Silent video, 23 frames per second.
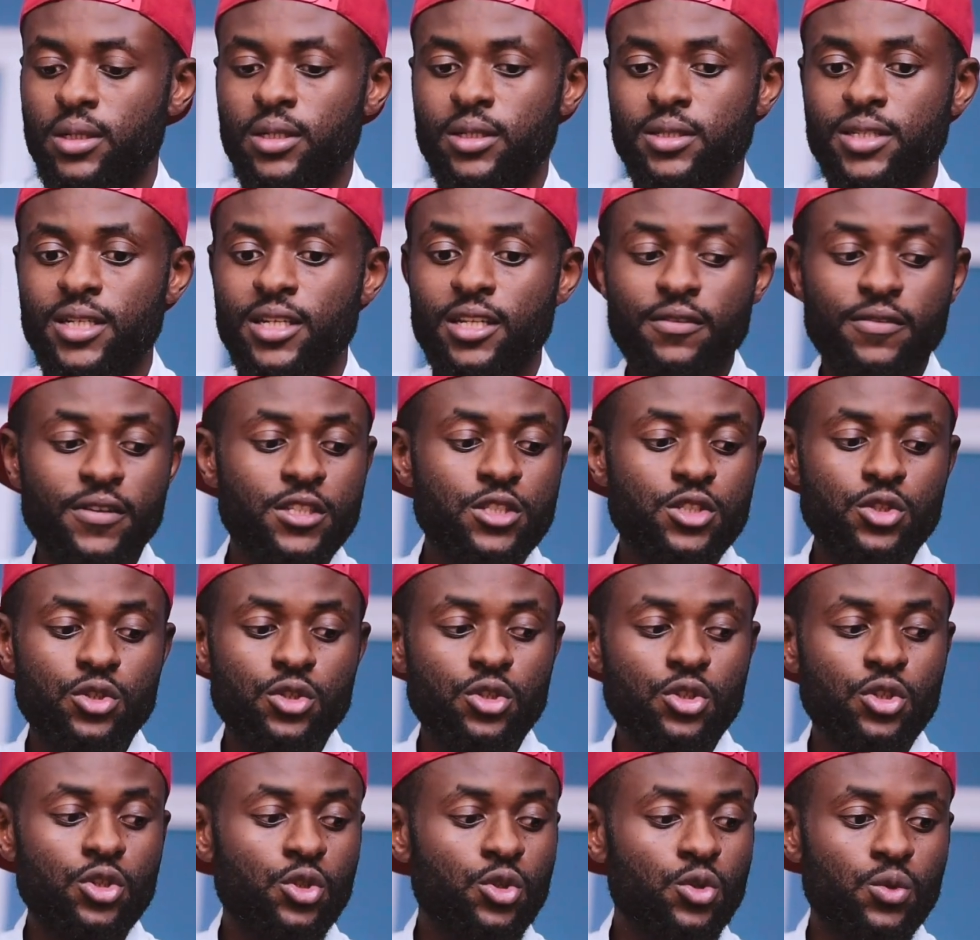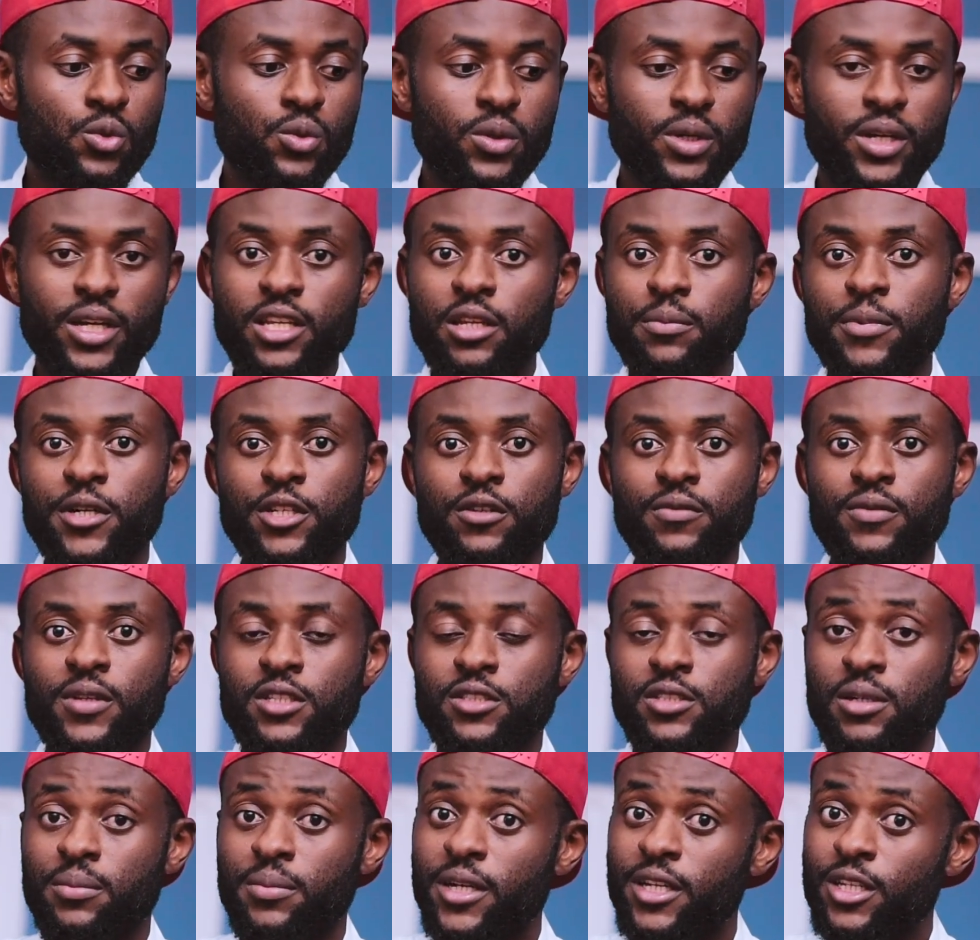deliver to you any part of
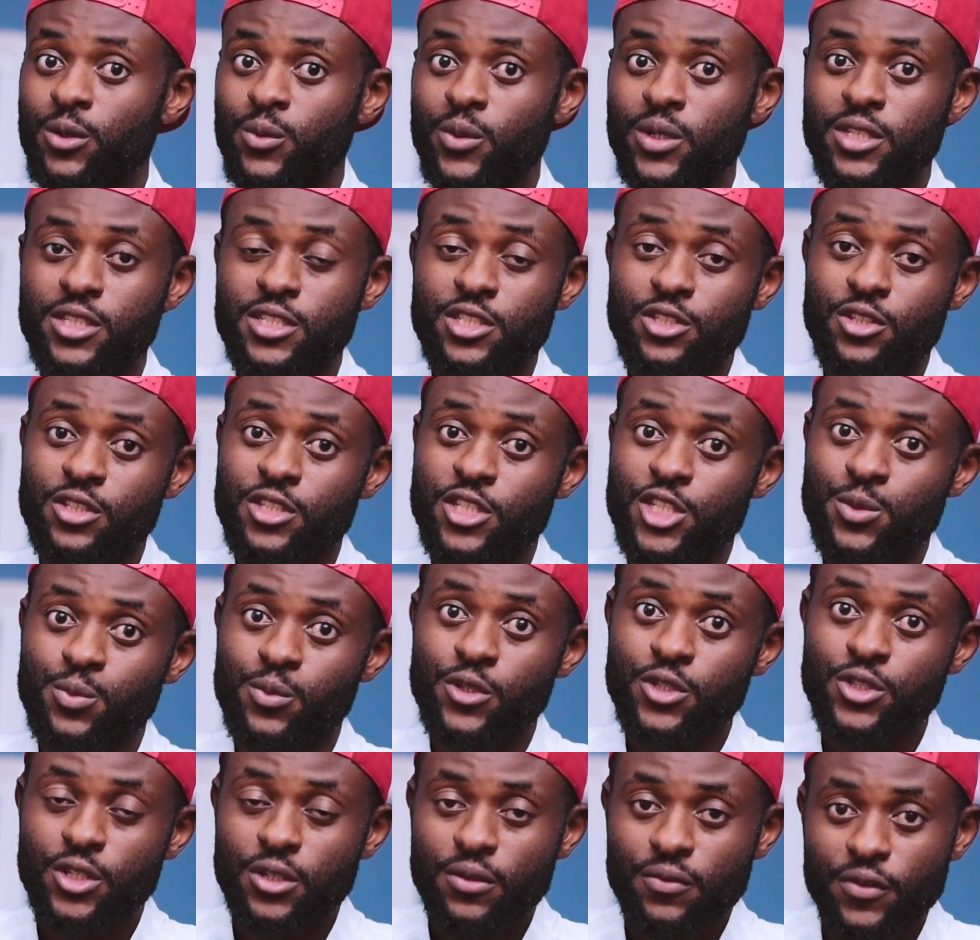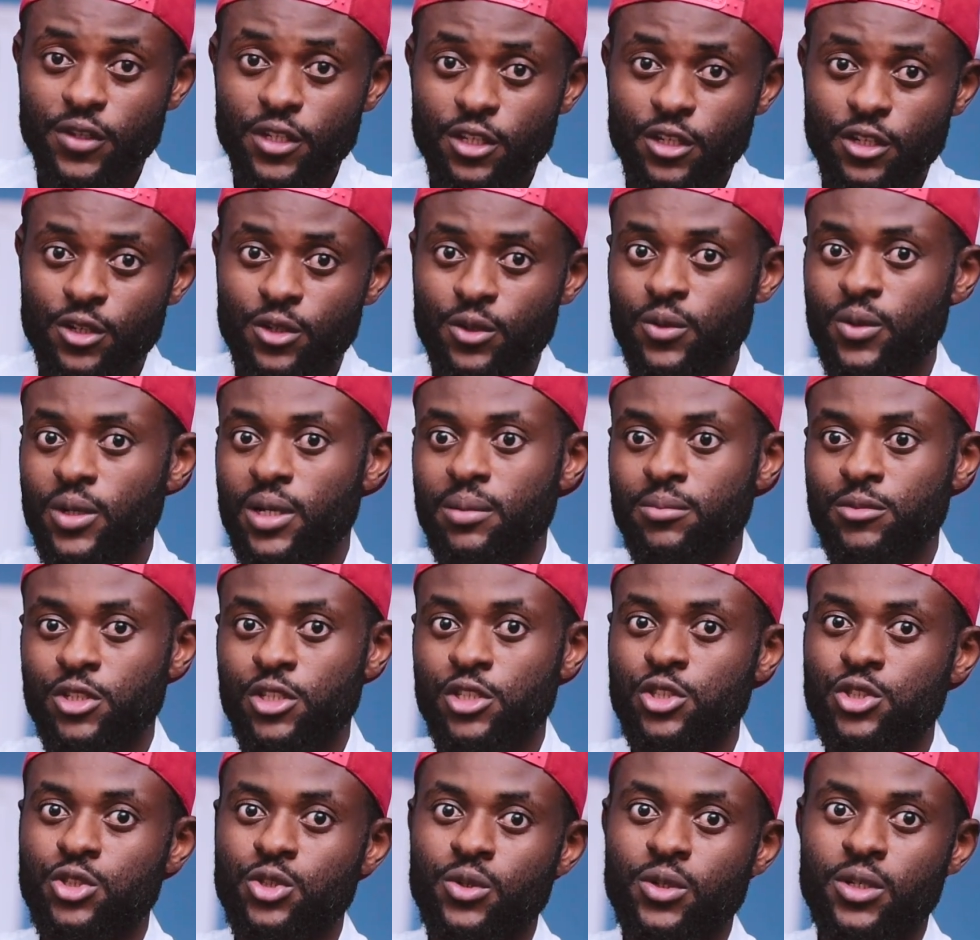Nigeria. By the way, this is not a sponsored video. I'm
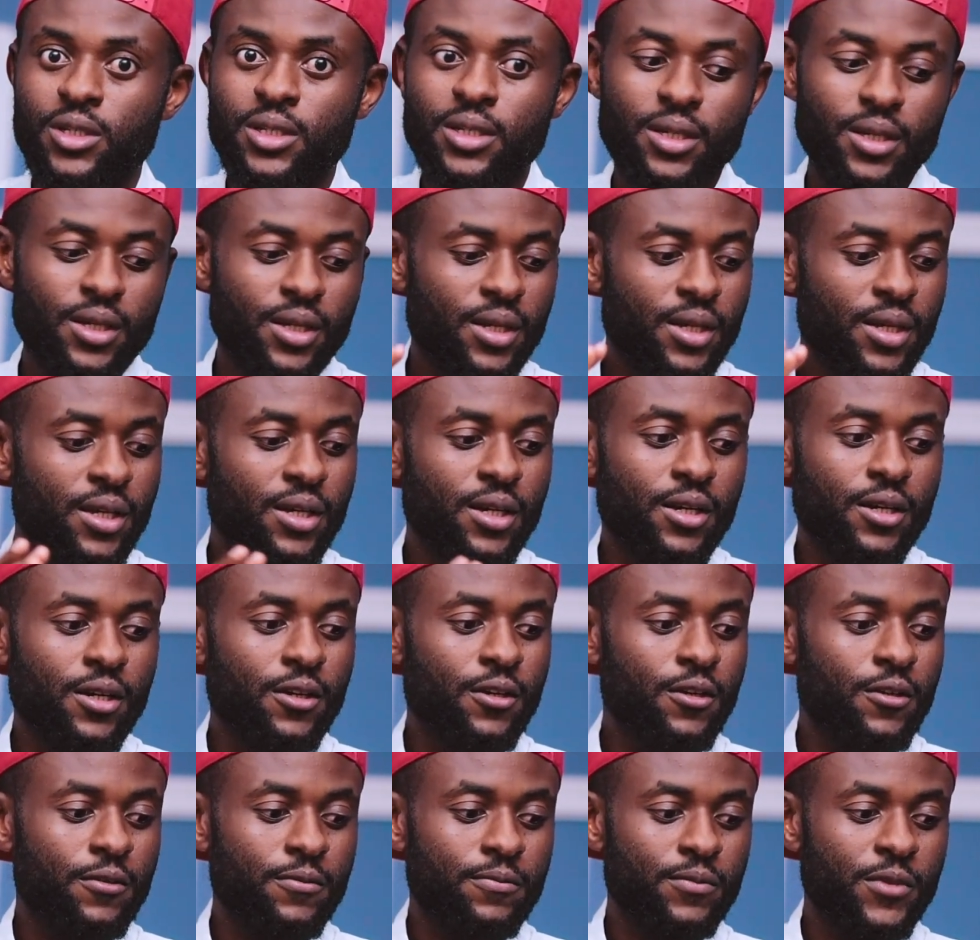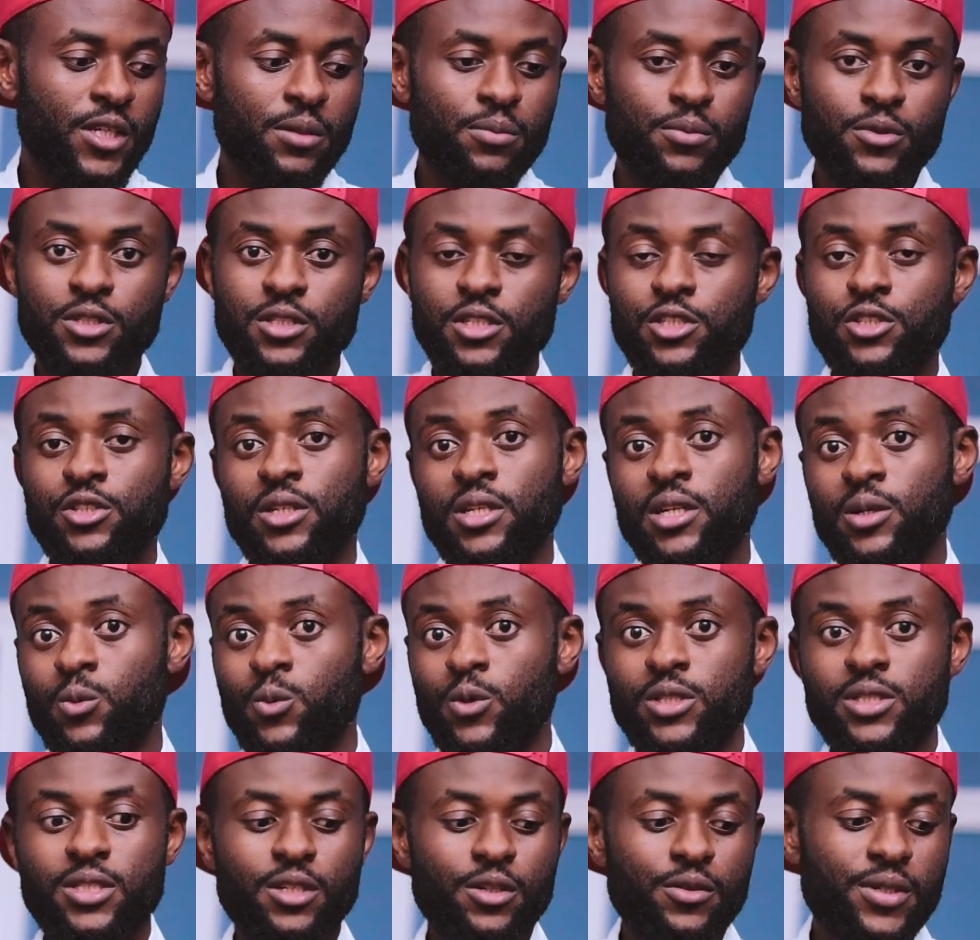just showing appreciation and
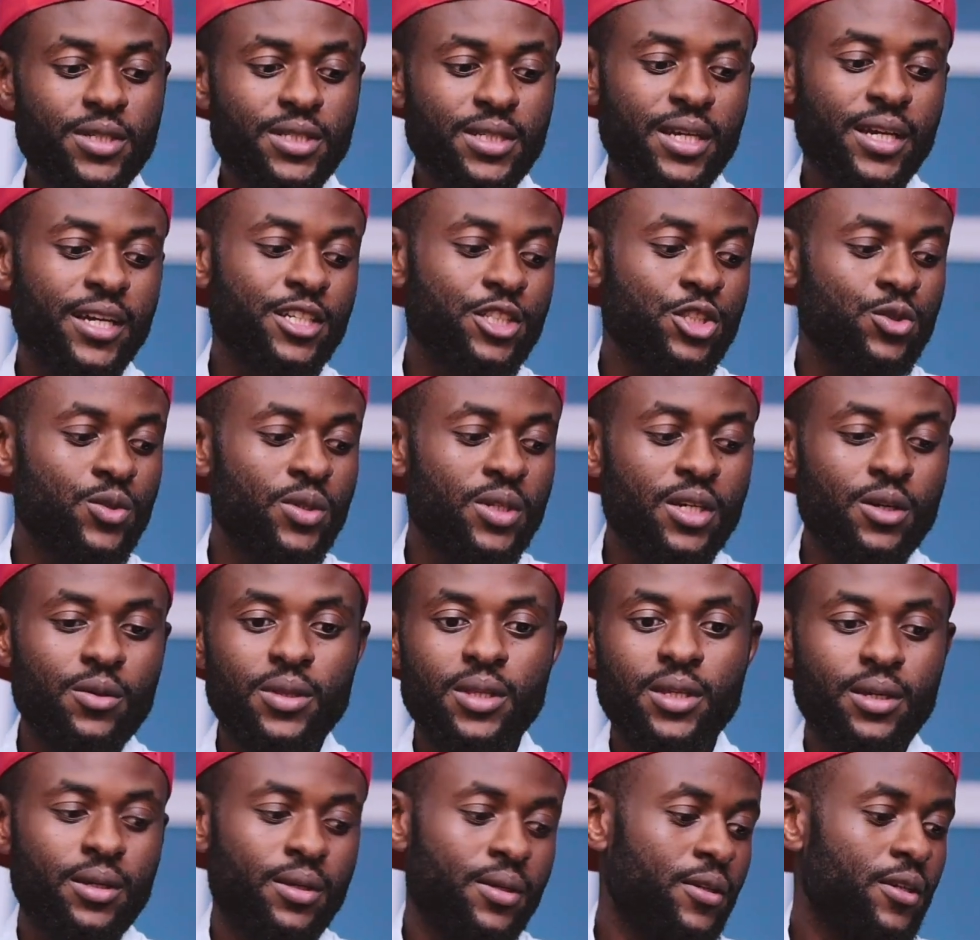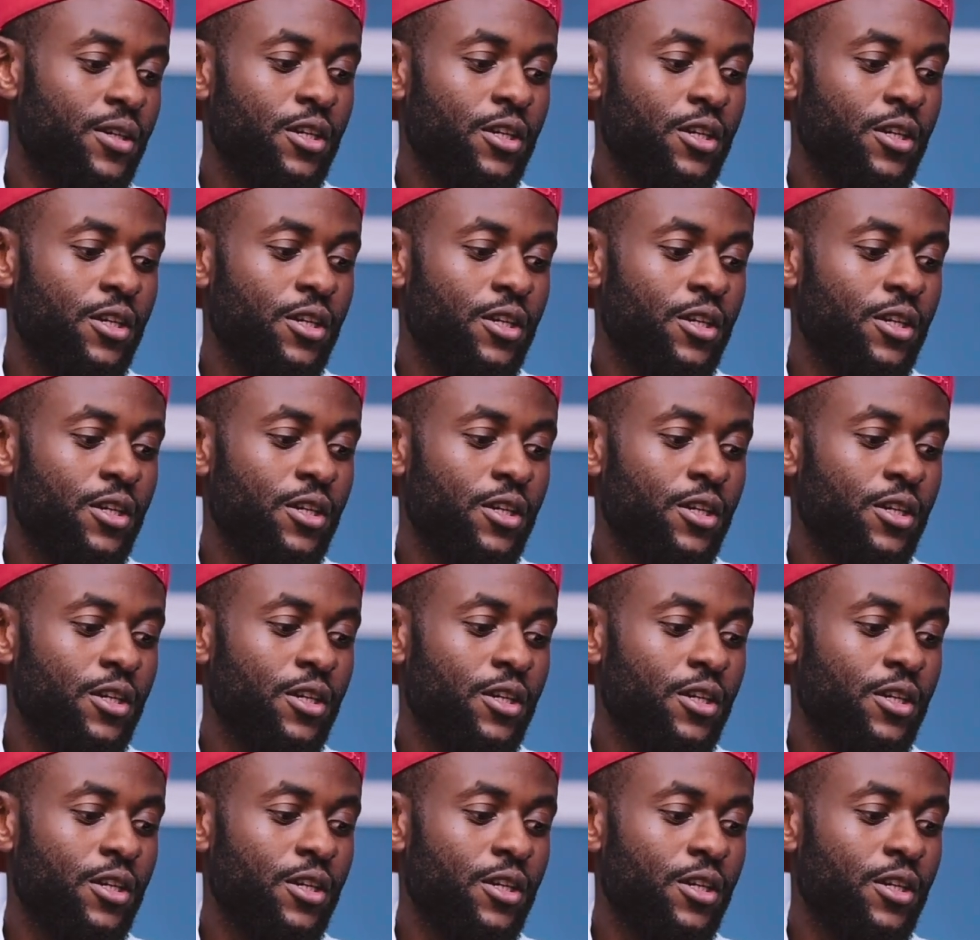what a great guy is doing out there.